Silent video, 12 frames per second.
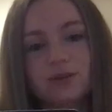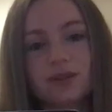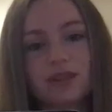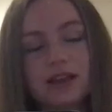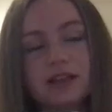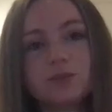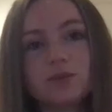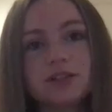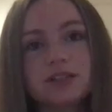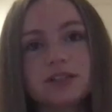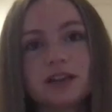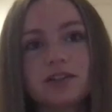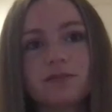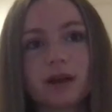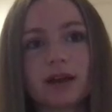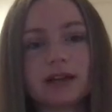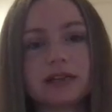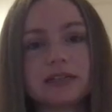So I think it's more a state of
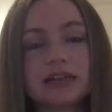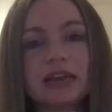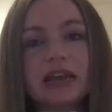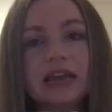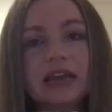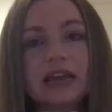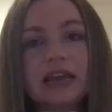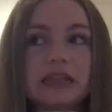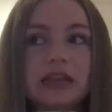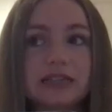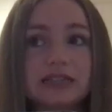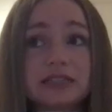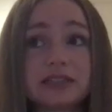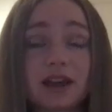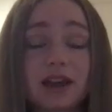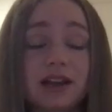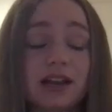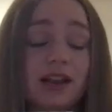mind, and I think that
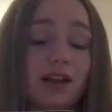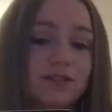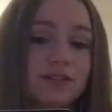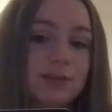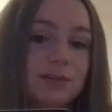society loves